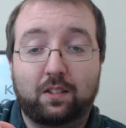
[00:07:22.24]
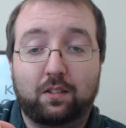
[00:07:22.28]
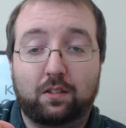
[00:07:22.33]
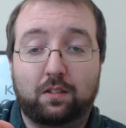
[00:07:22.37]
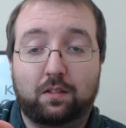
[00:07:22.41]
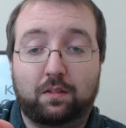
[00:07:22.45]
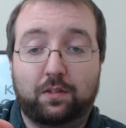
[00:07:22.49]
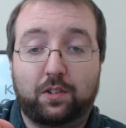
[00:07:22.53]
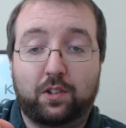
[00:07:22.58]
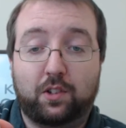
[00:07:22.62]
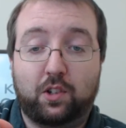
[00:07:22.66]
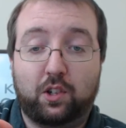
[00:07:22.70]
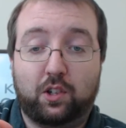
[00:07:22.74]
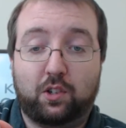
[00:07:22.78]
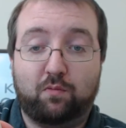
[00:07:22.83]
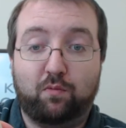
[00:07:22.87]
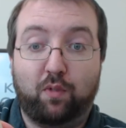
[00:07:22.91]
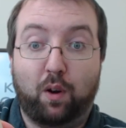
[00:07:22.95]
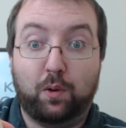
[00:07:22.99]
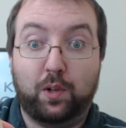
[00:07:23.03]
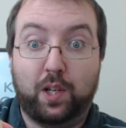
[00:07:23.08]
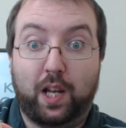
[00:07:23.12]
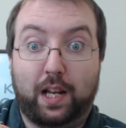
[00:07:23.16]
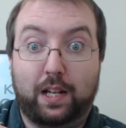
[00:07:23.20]
or just
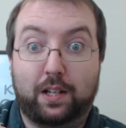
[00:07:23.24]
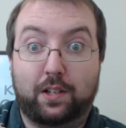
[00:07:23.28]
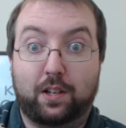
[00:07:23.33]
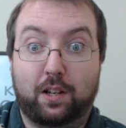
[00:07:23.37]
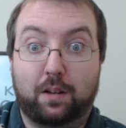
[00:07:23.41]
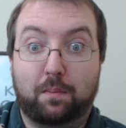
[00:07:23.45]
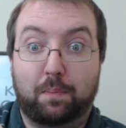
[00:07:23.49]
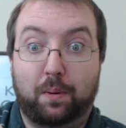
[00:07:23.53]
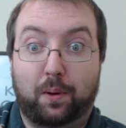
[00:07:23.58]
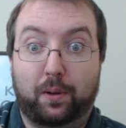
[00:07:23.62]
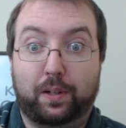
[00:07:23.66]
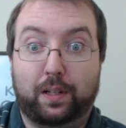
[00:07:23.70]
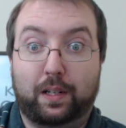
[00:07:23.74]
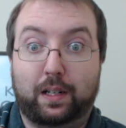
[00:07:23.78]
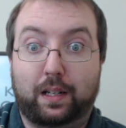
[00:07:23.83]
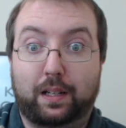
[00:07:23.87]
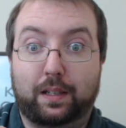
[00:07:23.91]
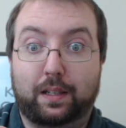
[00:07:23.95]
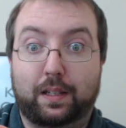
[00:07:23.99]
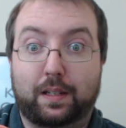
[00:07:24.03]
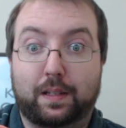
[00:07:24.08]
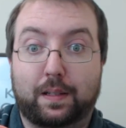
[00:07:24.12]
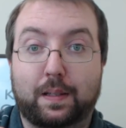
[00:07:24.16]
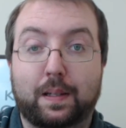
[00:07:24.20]
rotate her body
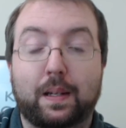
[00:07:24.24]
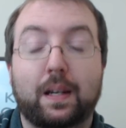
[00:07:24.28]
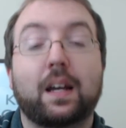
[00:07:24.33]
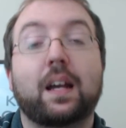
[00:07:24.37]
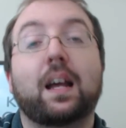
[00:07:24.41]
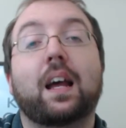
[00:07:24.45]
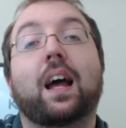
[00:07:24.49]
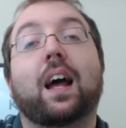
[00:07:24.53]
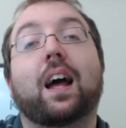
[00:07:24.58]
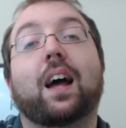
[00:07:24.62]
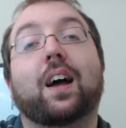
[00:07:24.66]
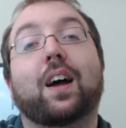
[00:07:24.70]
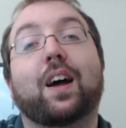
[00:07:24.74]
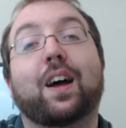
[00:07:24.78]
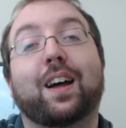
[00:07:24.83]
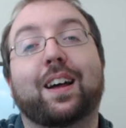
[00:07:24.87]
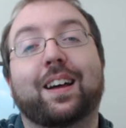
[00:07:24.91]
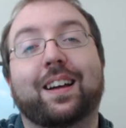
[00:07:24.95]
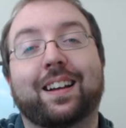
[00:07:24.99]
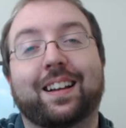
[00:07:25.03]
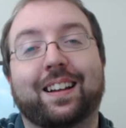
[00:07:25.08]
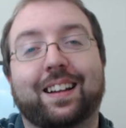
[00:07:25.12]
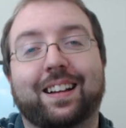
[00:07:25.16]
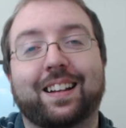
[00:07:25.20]
like this,
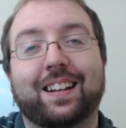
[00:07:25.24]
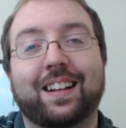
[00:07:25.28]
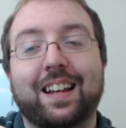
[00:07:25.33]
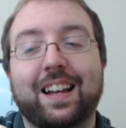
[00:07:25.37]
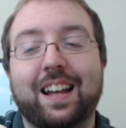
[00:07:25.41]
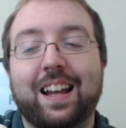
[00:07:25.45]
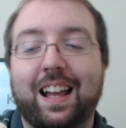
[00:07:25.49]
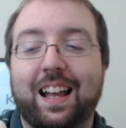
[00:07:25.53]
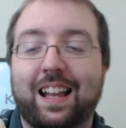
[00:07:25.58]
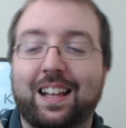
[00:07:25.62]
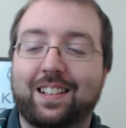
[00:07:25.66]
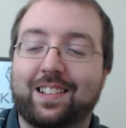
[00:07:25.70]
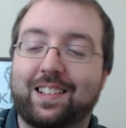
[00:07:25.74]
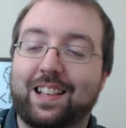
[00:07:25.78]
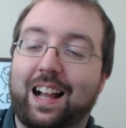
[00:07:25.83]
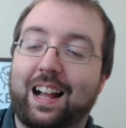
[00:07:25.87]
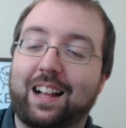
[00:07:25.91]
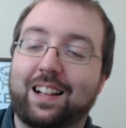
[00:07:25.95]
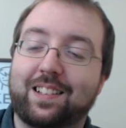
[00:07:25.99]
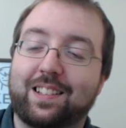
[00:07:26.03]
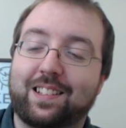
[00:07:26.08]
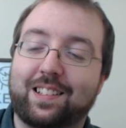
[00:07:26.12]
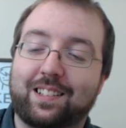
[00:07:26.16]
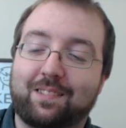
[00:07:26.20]

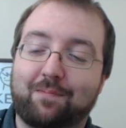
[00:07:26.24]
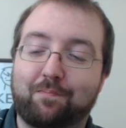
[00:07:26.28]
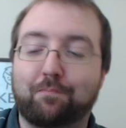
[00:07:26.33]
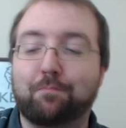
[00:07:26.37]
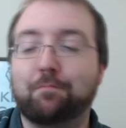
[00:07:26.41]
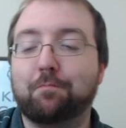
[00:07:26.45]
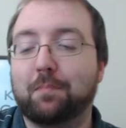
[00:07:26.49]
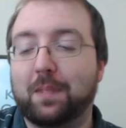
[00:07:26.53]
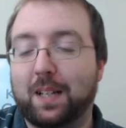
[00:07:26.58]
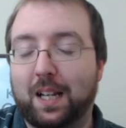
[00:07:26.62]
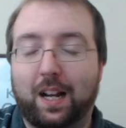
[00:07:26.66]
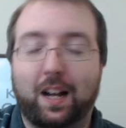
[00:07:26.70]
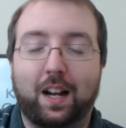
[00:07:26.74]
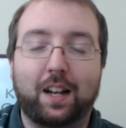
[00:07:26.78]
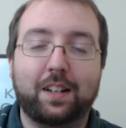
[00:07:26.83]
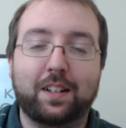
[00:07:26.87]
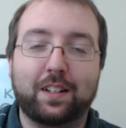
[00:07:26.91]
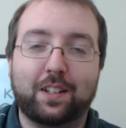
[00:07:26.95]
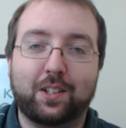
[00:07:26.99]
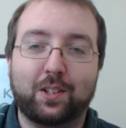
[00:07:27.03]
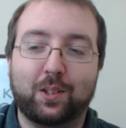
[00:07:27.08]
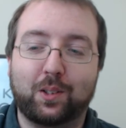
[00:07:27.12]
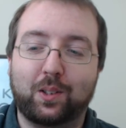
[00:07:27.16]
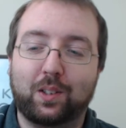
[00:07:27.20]
that's kind
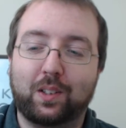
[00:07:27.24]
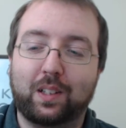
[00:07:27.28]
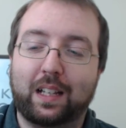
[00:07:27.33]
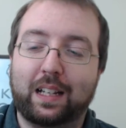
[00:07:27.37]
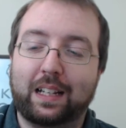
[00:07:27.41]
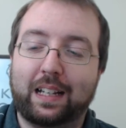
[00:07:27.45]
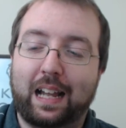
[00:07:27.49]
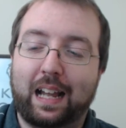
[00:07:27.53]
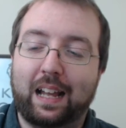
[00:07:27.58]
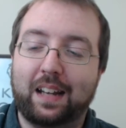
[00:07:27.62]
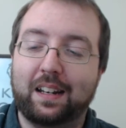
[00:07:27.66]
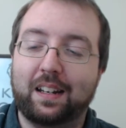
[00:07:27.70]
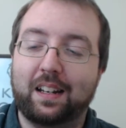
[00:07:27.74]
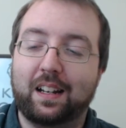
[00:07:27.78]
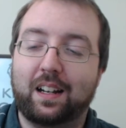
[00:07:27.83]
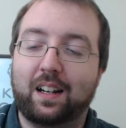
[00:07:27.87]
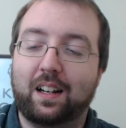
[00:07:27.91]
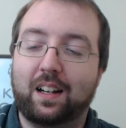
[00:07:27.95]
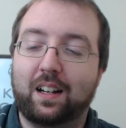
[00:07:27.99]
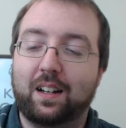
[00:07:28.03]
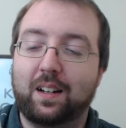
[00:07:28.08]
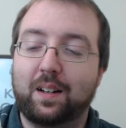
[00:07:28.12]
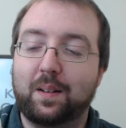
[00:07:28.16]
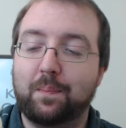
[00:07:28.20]
of cool. Again,
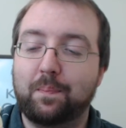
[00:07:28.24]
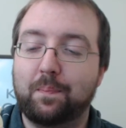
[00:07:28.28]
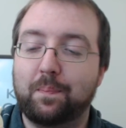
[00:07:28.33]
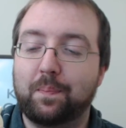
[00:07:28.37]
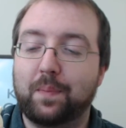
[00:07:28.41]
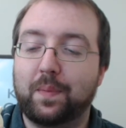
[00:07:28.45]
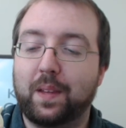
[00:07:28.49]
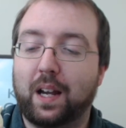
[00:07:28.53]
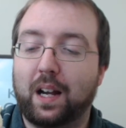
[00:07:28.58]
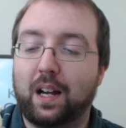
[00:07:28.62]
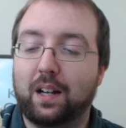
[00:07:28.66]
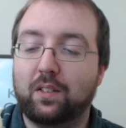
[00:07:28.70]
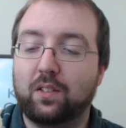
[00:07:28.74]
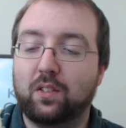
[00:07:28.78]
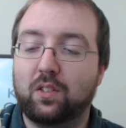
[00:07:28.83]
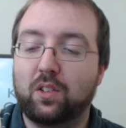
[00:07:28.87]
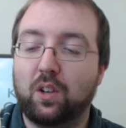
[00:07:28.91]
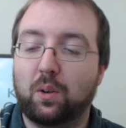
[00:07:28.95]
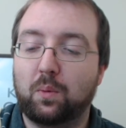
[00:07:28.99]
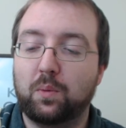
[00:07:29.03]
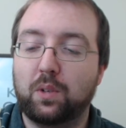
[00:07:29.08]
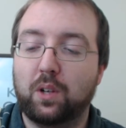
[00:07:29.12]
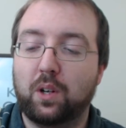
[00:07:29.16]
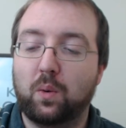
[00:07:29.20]
I
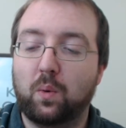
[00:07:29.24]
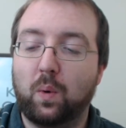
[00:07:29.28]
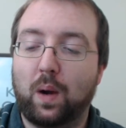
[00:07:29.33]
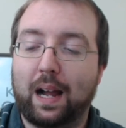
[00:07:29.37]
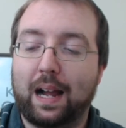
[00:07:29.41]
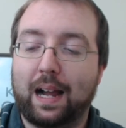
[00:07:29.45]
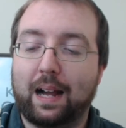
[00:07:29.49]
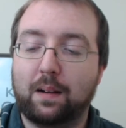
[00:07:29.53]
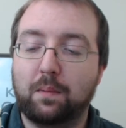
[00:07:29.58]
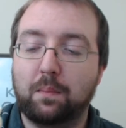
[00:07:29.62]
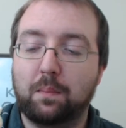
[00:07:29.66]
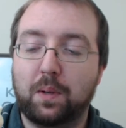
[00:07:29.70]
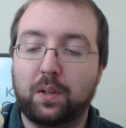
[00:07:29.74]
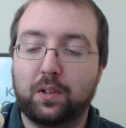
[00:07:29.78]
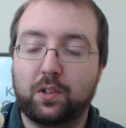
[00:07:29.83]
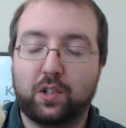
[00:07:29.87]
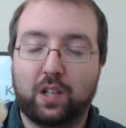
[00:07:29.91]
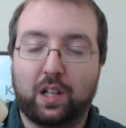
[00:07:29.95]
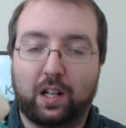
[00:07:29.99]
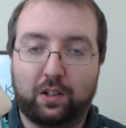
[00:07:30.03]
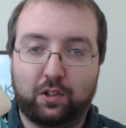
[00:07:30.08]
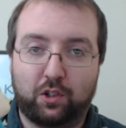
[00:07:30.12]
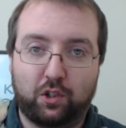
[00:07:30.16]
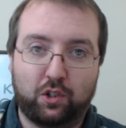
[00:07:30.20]
don't know how
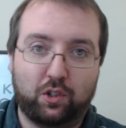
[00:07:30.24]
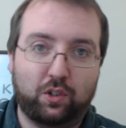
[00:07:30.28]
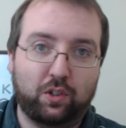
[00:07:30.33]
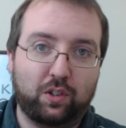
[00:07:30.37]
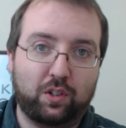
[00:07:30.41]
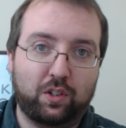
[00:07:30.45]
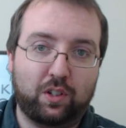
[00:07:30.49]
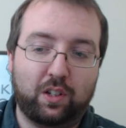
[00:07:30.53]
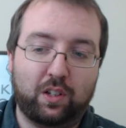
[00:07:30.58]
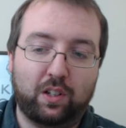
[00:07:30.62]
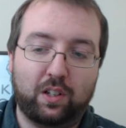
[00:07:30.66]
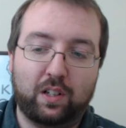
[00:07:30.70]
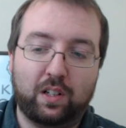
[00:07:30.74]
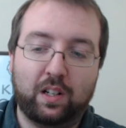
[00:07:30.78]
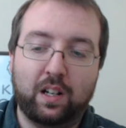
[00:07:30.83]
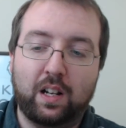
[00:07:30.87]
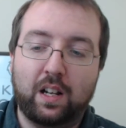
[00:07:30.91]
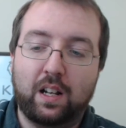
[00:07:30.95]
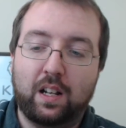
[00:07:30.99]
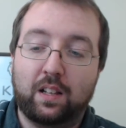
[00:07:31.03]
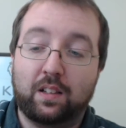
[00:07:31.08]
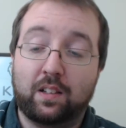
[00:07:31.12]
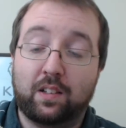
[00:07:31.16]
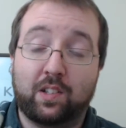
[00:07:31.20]
much that should turn.
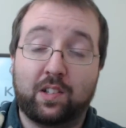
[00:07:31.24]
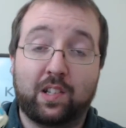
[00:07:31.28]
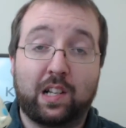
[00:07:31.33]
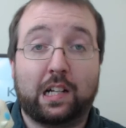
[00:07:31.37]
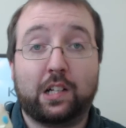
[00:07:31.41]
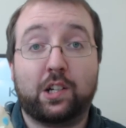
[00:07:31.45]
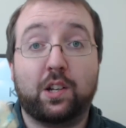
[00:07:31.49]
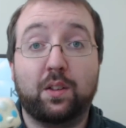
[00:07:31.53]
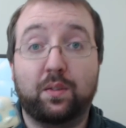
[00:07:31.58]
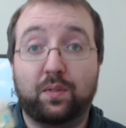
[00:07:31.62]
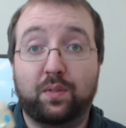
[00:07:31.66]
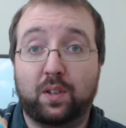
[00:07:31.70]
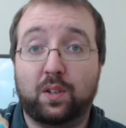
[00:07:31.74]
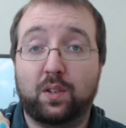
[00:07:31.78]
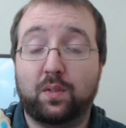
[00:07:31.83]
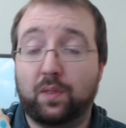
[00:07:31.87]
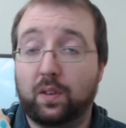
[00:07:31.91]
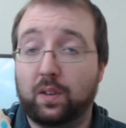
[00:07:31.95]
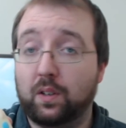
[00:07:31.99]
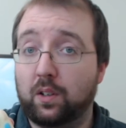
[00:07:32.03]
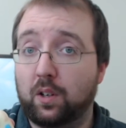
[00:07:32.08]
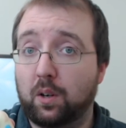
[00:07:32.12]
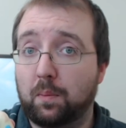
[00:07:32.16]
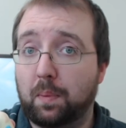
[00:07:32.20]
This is actually the first
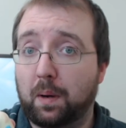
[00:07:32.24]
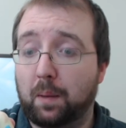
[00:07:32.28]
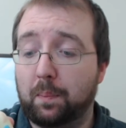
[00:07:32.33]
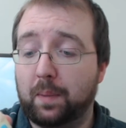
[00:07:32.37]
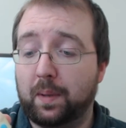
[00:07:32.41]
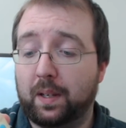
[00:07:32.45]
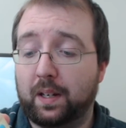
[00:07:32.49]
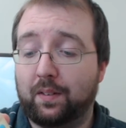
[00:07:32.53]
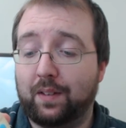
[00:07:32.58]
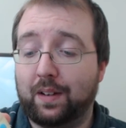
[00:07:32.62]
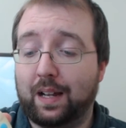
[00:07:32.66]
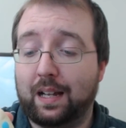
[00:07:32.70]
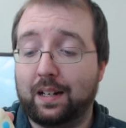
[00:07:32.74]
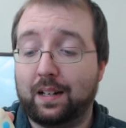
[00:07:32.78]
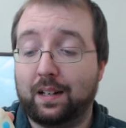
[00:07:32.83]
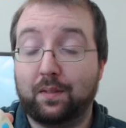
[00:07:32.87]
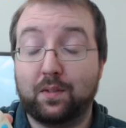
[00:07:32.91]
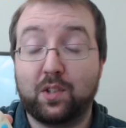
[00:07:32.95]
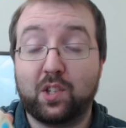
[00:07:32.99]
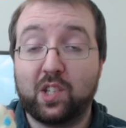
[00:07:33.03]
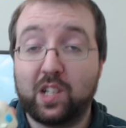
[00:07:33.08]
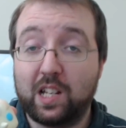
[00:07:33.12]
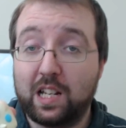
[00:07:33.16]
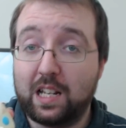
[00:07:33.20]
Funko Pop that I've had.
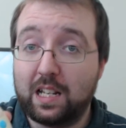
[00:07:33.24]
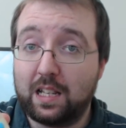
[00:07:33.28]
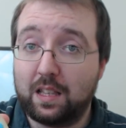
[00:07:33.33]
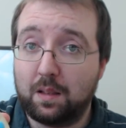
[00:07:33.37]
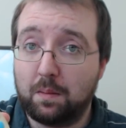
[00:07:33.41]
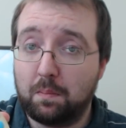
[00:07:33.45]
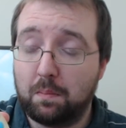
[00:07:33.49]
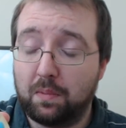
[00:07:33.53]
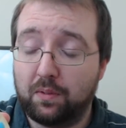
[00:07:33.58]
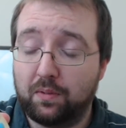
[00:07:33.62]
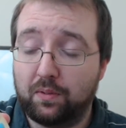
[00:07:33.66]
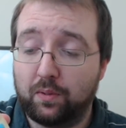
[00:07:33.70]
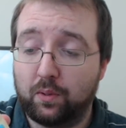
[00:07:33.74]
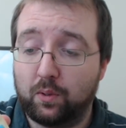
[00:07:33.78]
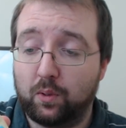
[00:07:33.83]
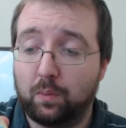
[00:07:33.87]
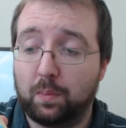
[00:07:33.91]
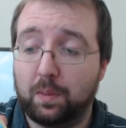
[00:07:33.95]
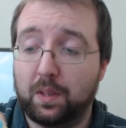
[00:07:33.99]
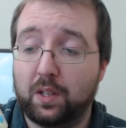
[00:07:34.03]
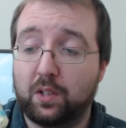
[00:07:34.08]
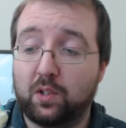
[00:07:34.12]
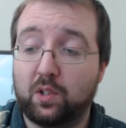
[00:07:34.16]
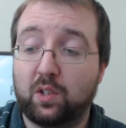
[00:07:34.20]
I've seen them
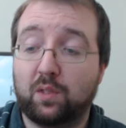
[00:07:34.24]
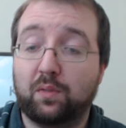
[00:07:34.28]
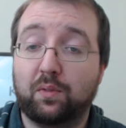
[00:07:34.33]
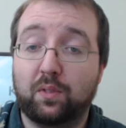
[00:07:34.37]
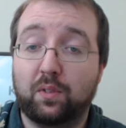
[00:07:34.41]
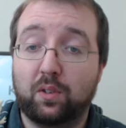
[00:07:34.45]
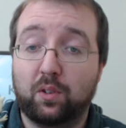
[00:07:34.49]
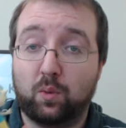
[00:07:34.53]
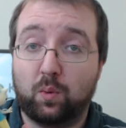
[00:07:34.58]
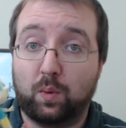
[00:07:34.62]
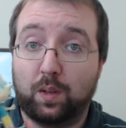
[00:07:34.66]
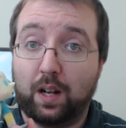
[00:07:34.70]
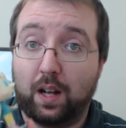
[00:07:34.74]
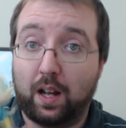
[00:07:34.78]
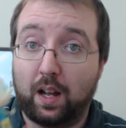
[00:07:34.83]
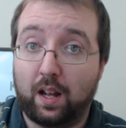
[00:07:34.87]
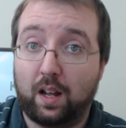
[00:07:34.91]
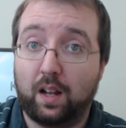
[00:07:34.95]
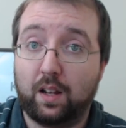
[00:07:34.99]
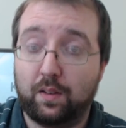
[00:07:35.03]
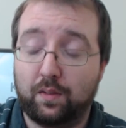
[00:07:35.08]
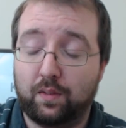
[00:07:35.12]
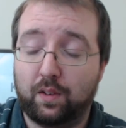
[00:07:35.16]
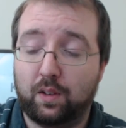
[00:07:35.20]
before, but this is the first one
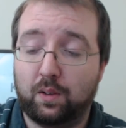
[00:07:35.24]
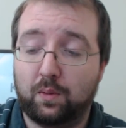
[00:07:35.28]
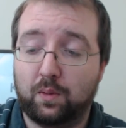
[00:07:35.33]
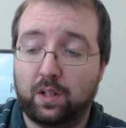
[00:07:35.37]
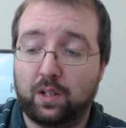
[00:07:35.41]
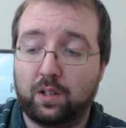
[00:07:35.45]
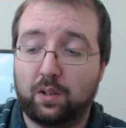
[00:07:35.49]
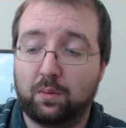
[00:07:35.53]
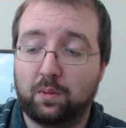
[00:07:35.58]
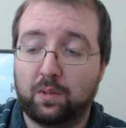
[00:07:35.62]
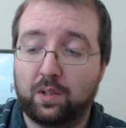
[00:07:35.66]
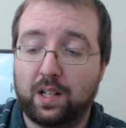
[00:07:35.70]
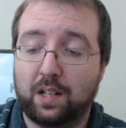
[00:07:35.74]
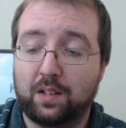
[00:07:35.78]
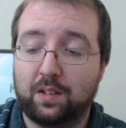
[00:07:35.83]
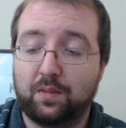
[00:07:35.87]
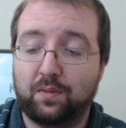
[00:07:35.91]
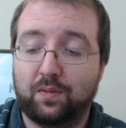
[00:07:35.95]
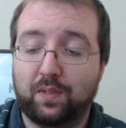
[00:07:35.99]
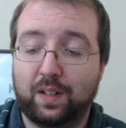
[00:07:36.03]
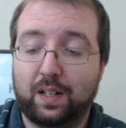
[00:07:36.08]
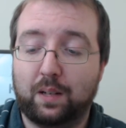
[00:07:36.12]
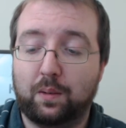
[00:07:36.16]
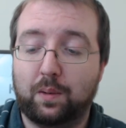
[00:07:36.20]
I've owned. I don't tend
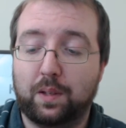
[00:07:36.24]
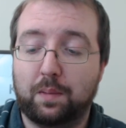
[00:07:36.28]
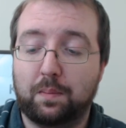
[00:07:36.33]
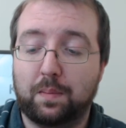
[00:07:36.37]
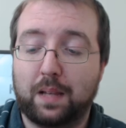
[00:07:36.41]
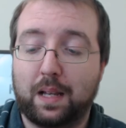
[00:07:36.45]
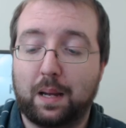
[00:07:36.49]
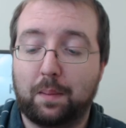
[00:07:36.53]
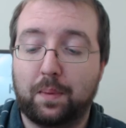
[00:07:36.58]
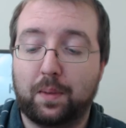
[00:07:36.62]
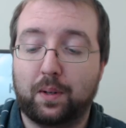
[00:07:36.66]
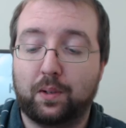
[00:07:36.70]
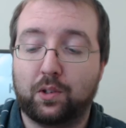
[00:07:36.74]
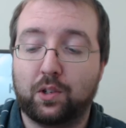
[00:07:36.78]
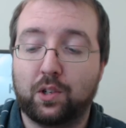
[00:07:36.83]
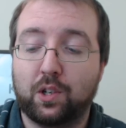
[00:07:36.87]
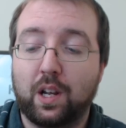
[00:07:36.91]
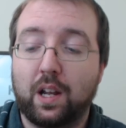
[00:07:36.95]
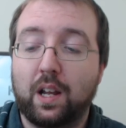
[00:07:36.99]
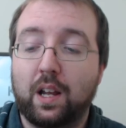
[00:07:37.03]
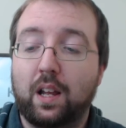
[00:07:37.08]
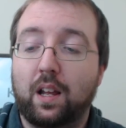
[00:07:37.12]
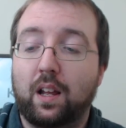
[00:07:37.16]
to fiddle with them that much.